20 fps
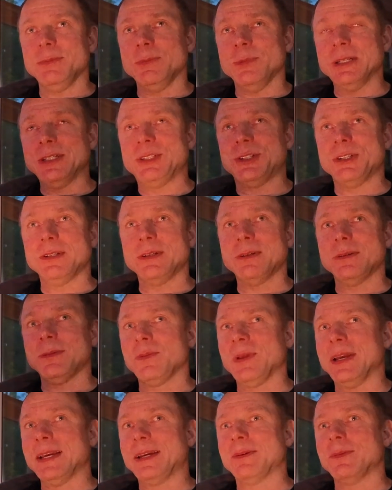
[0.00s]
winter,
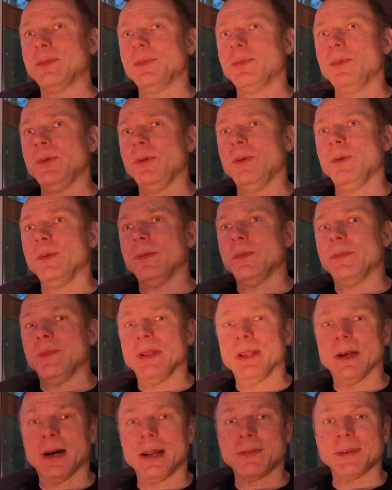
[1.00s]
like
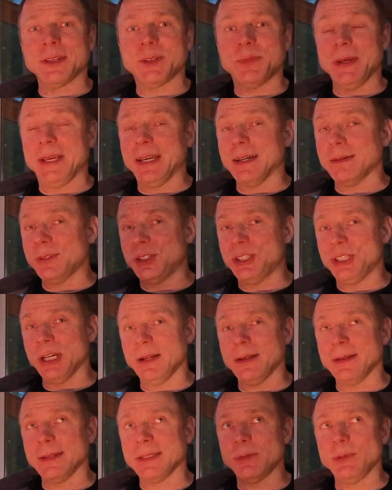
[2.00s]
a lot of us become
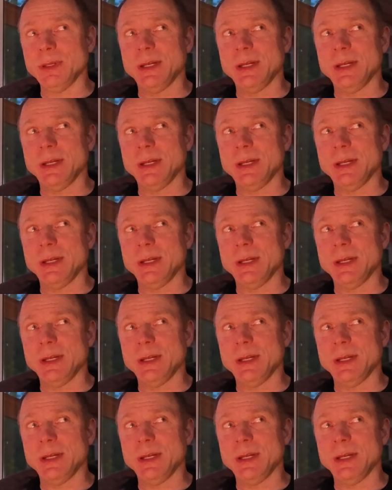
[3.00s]
shut-ins.